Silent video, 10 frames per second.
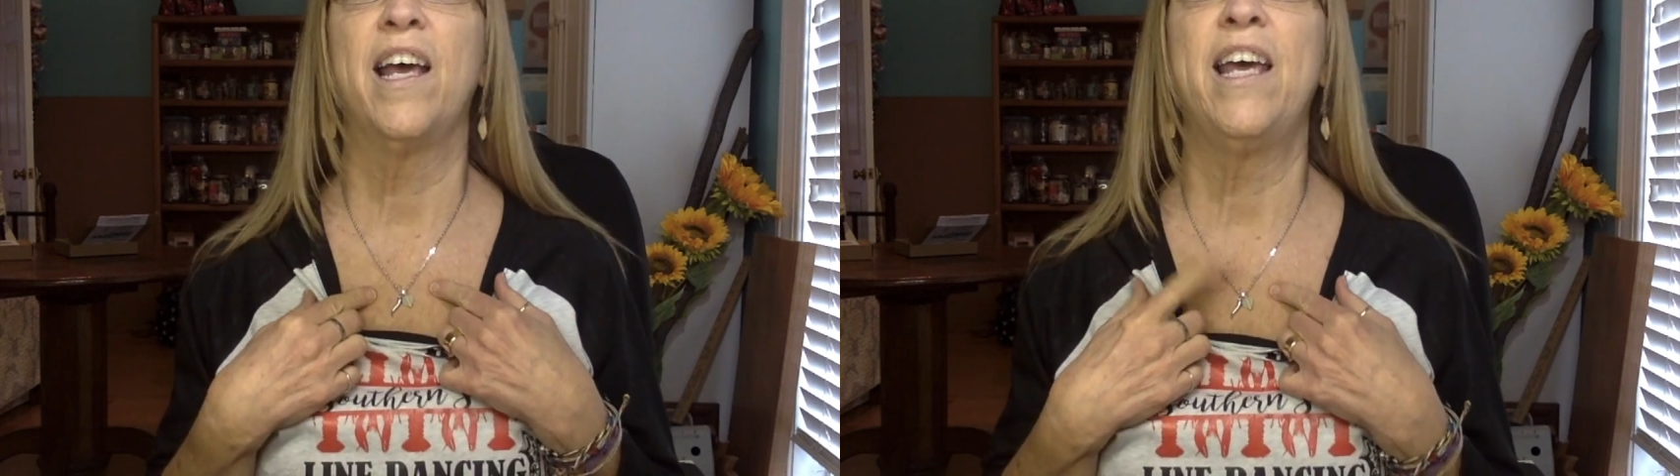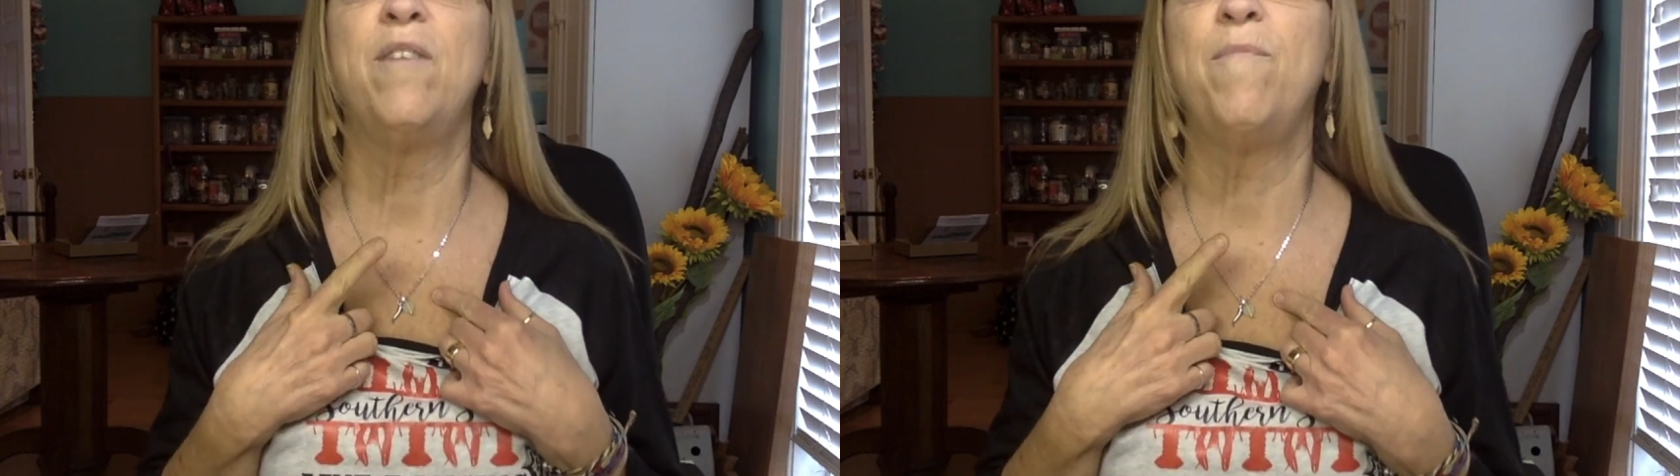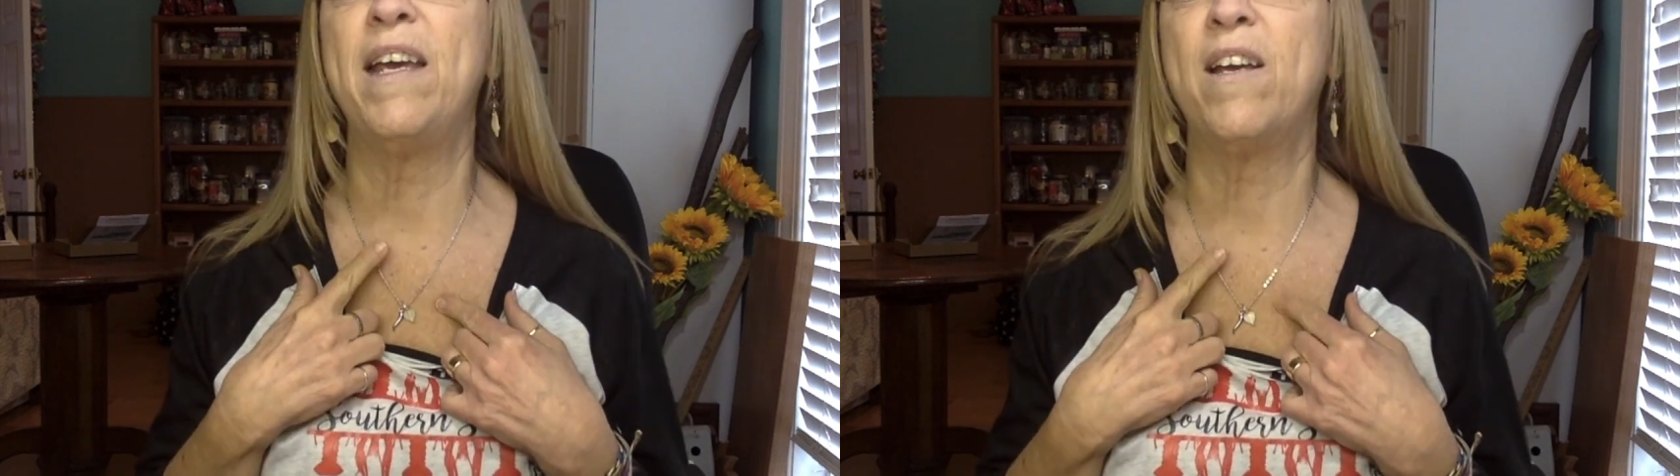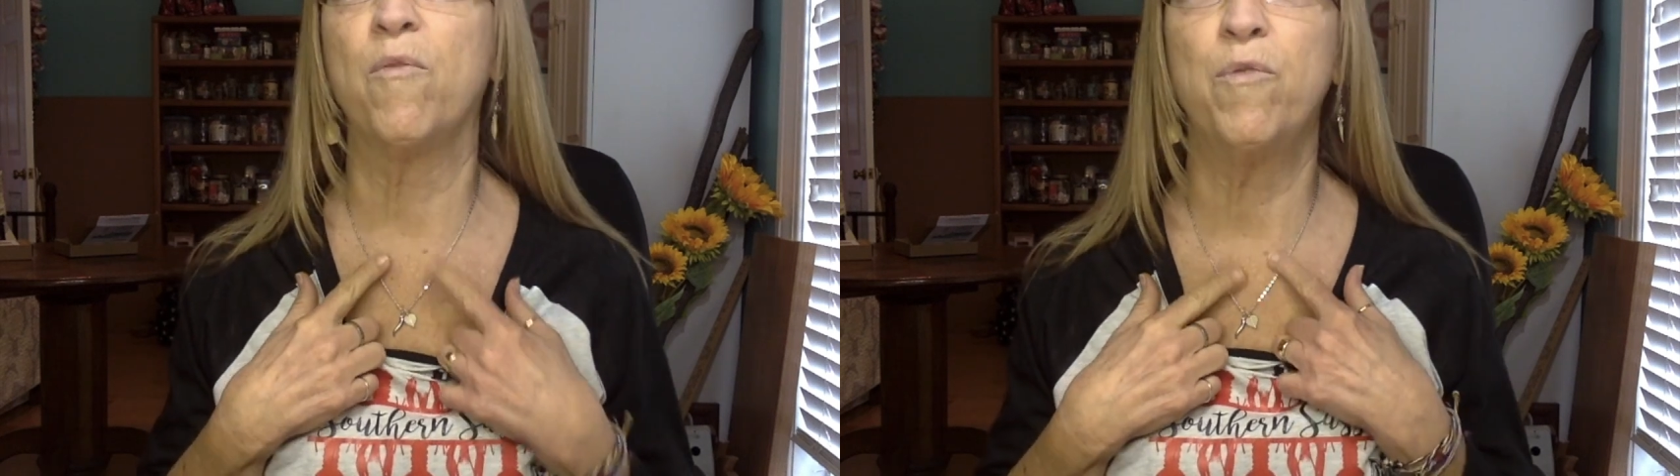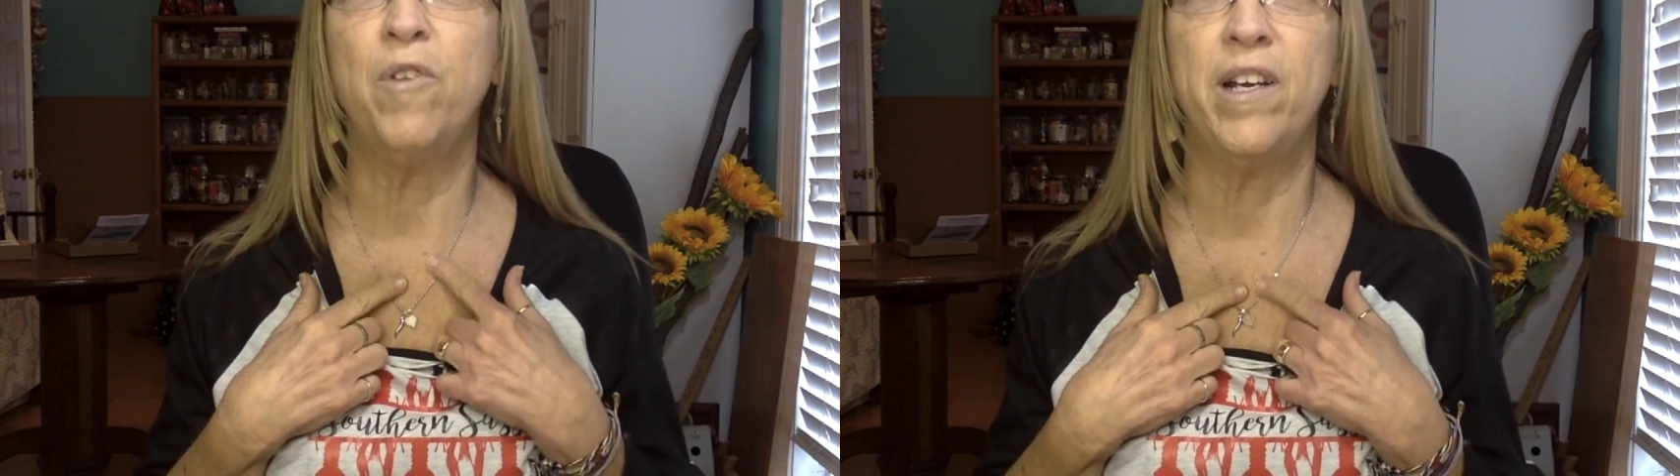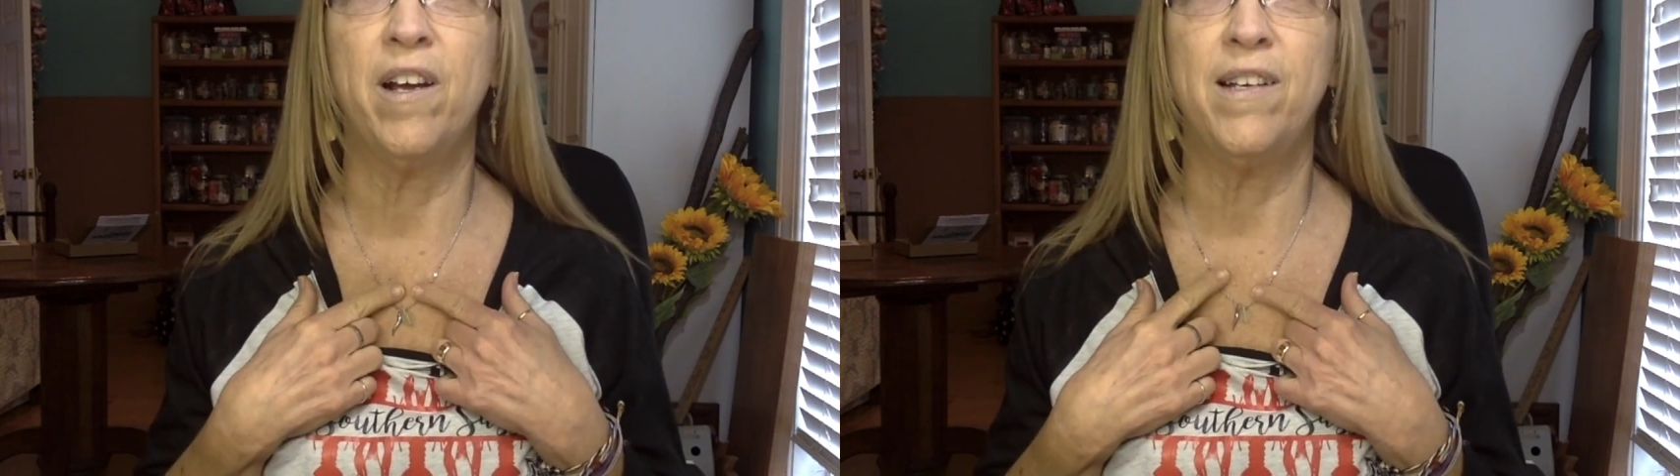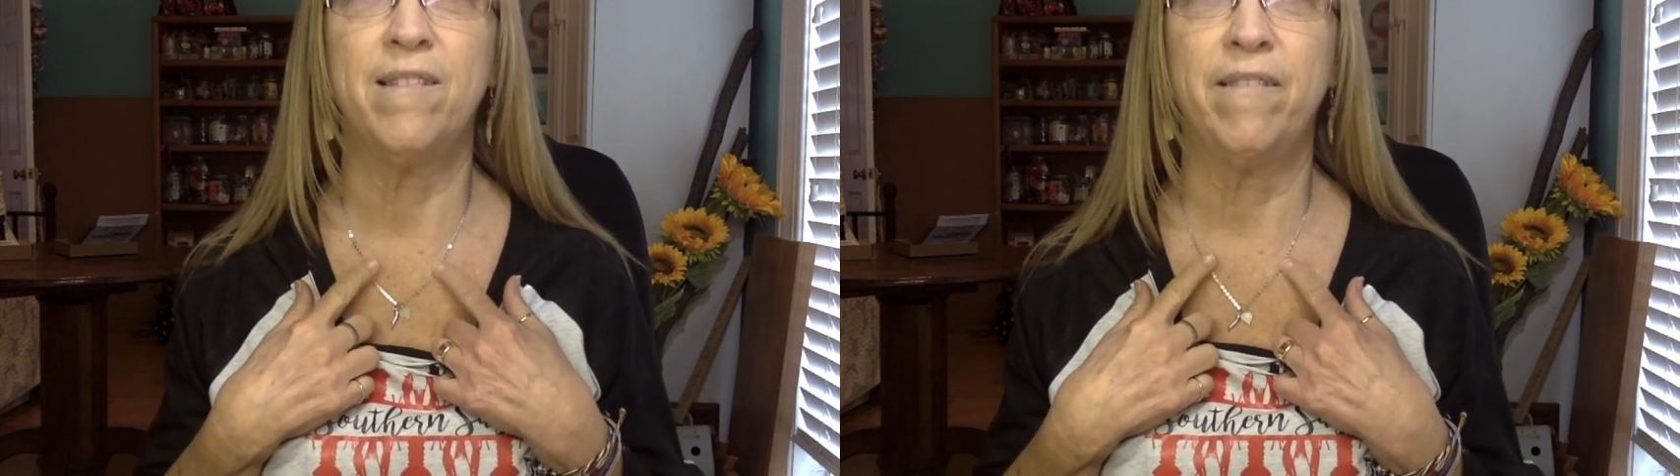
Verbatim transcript: It'd make a really nice